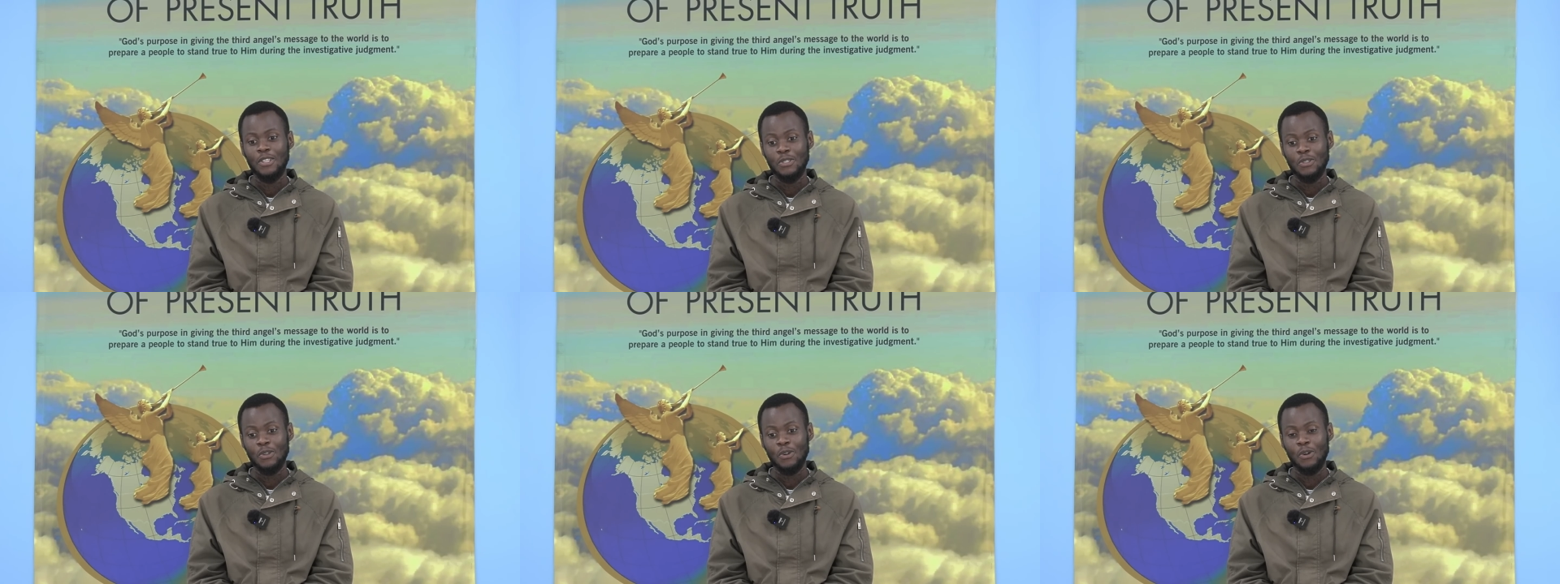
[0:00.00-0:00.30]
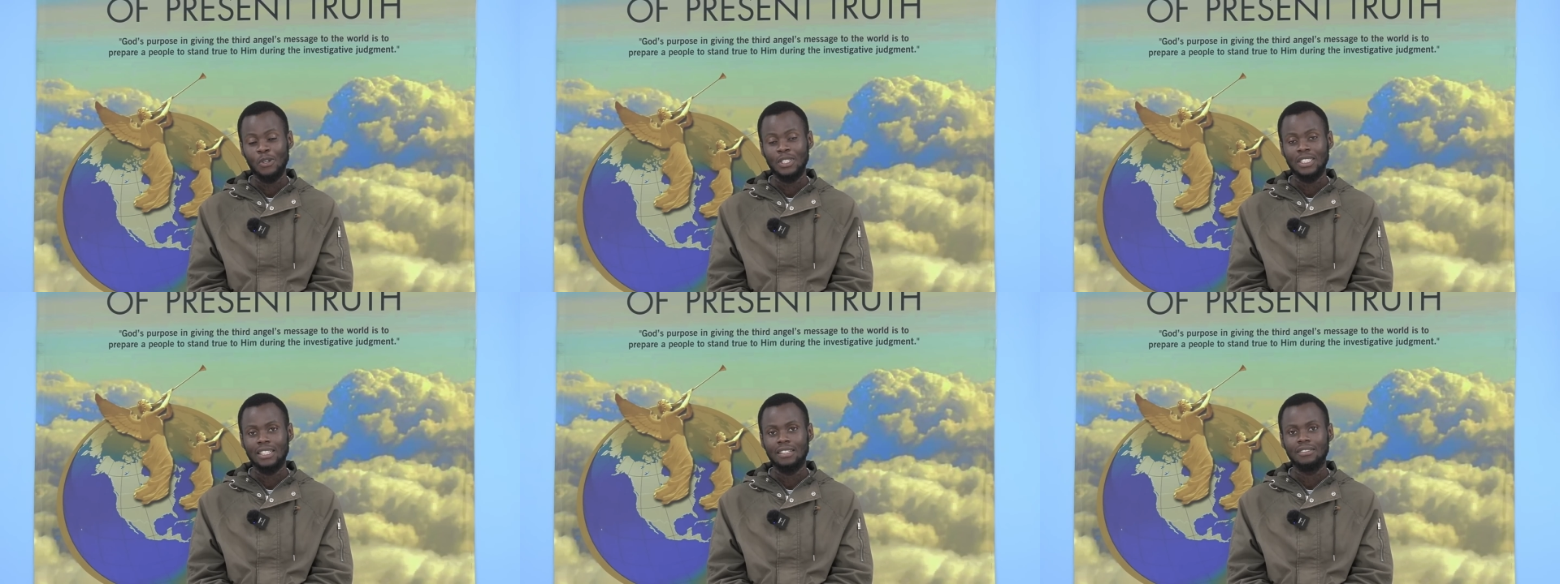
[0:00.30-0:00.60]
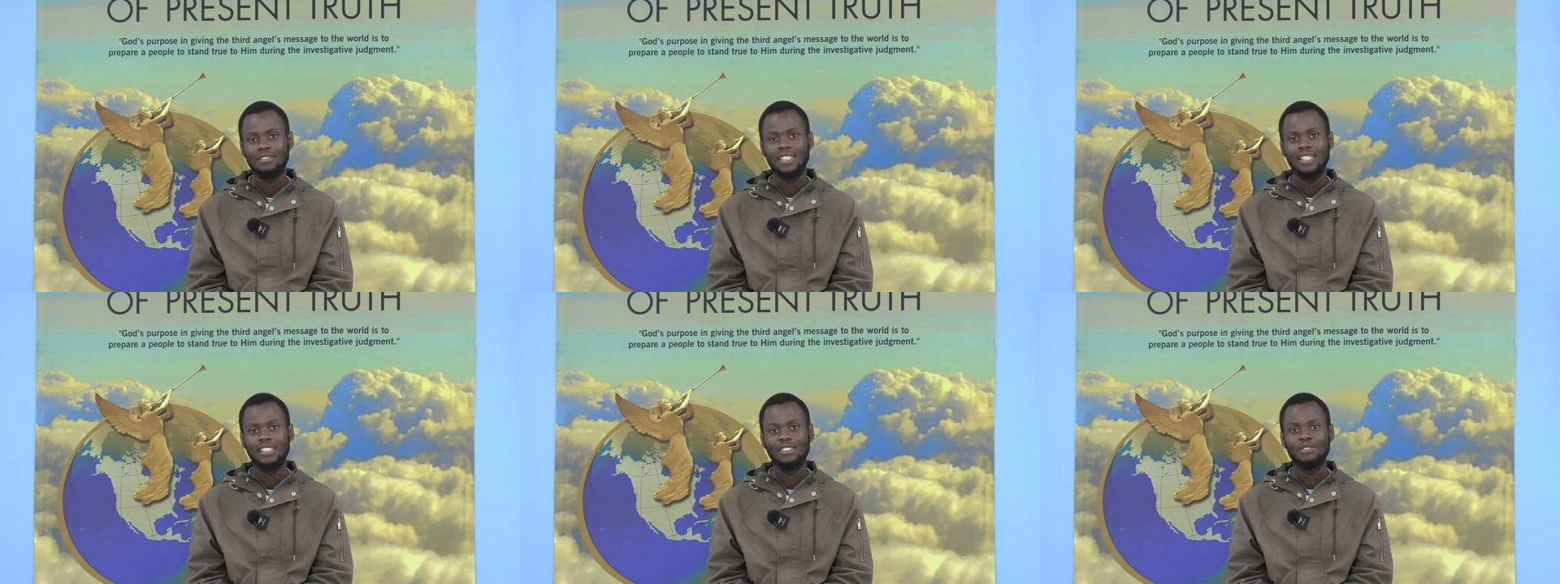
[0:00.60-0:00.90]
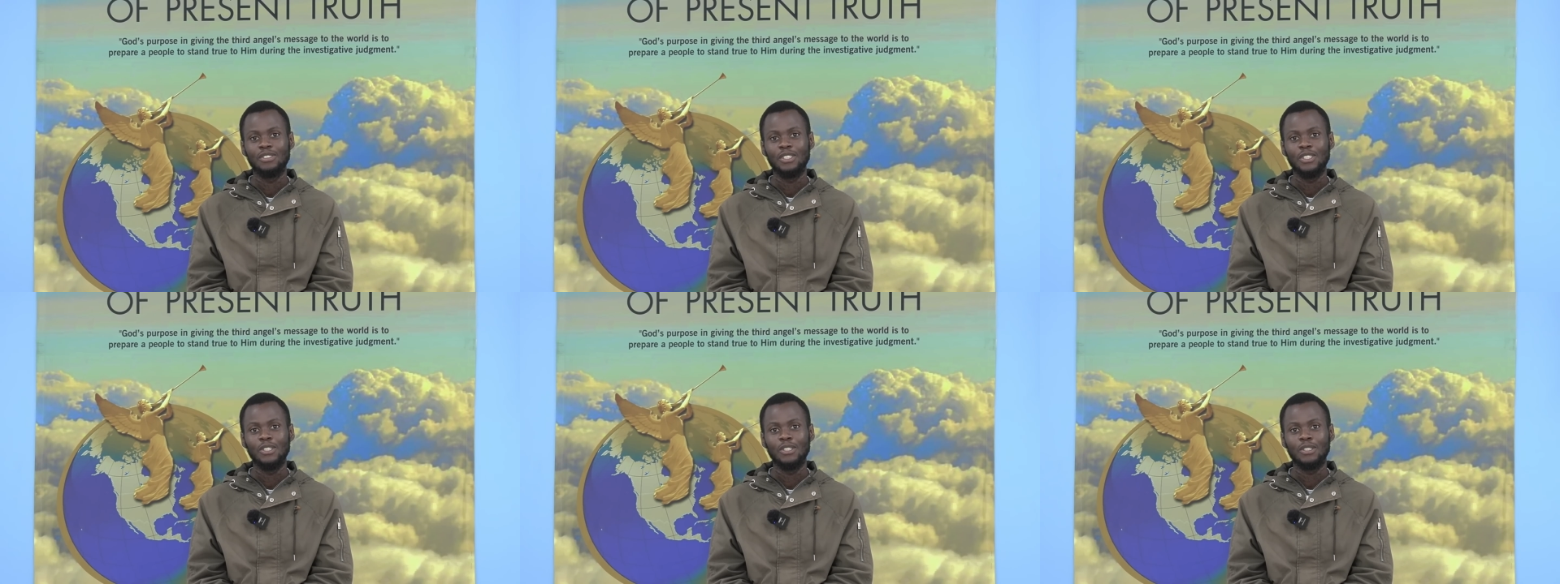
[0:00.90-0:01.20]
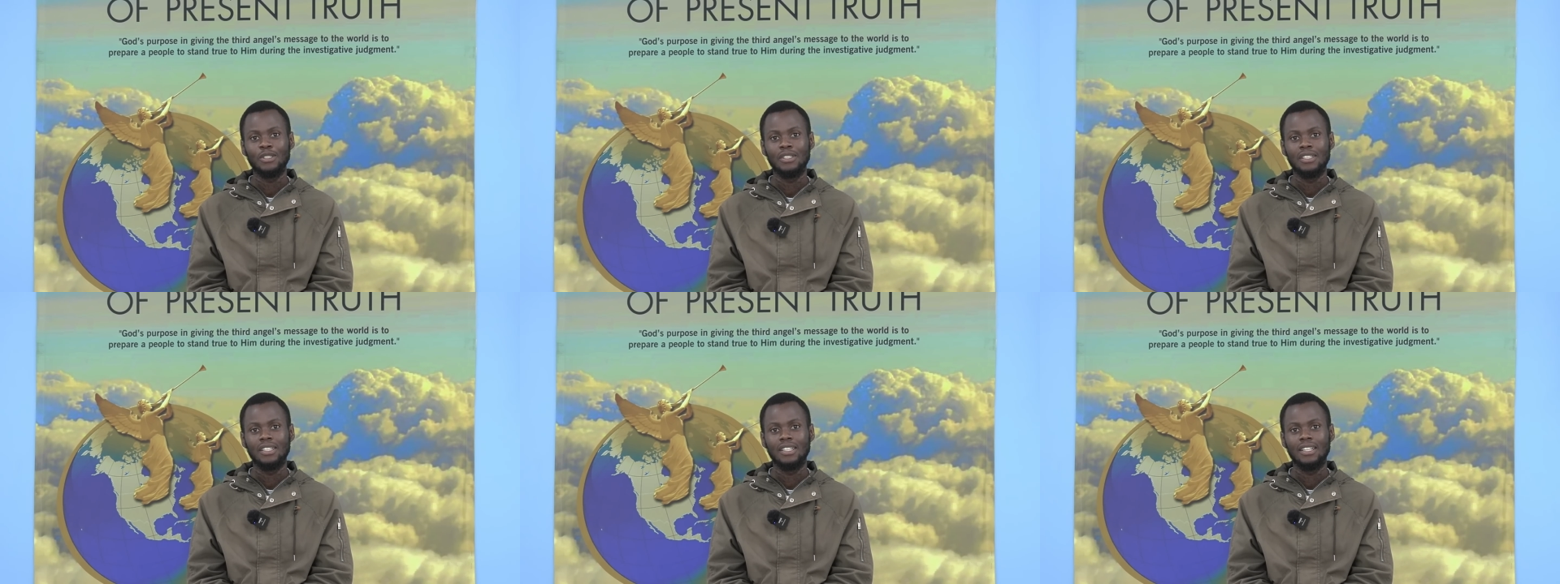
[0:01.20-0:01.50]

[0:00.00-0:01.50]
saw Devaney's video,